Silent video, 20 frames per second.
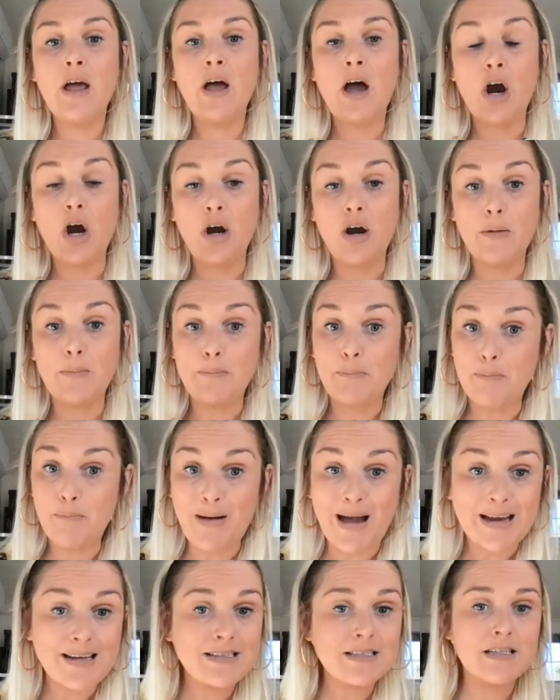our
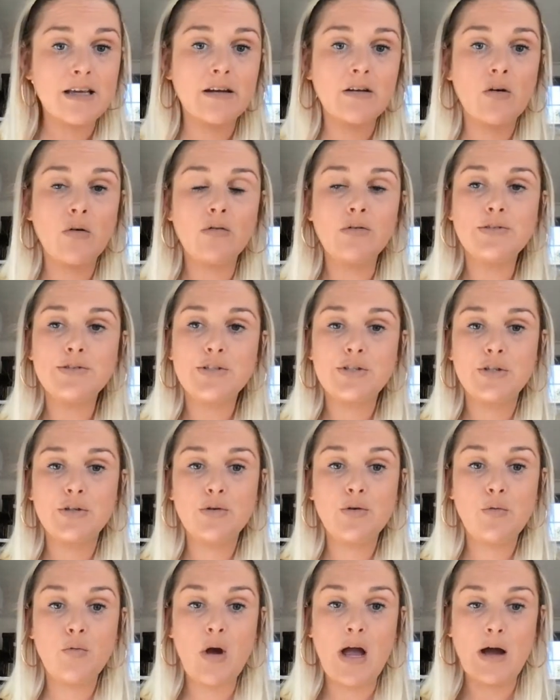mindset goals
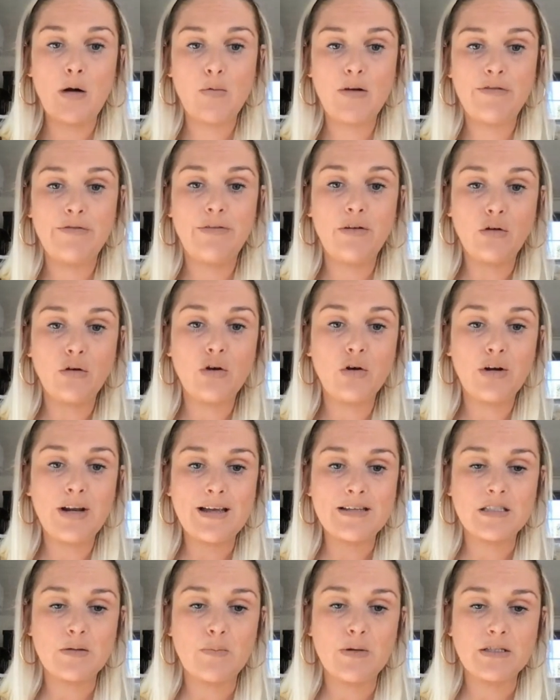too, how we feel good
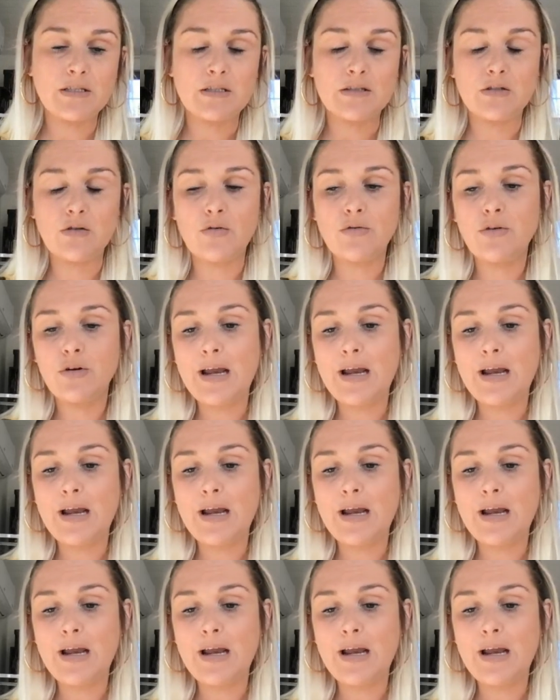as a business owner.